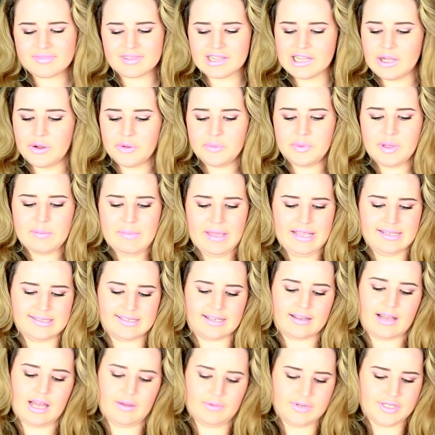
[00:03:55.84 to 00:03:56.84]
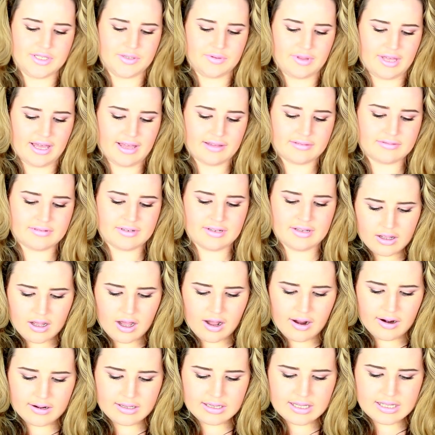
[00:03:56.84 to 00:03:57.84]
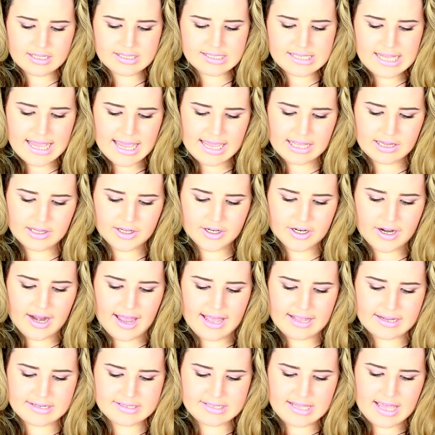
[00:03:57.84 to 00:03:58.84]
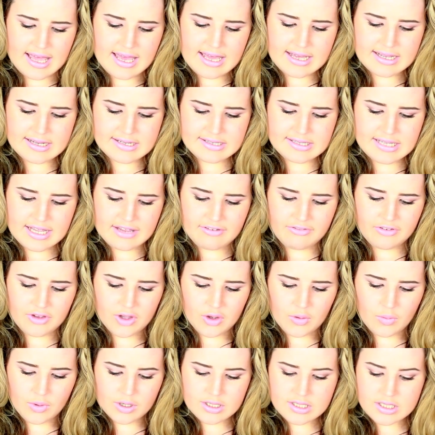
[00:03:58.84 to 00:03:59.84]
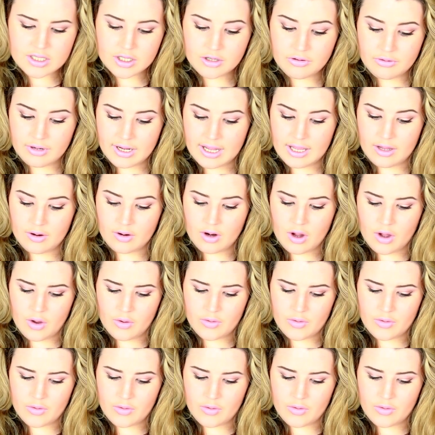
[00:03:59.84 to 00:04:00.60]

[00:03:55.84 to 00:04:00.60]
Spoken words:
that would be amazing. I would do that. Carla Taylor XX, if you were to create your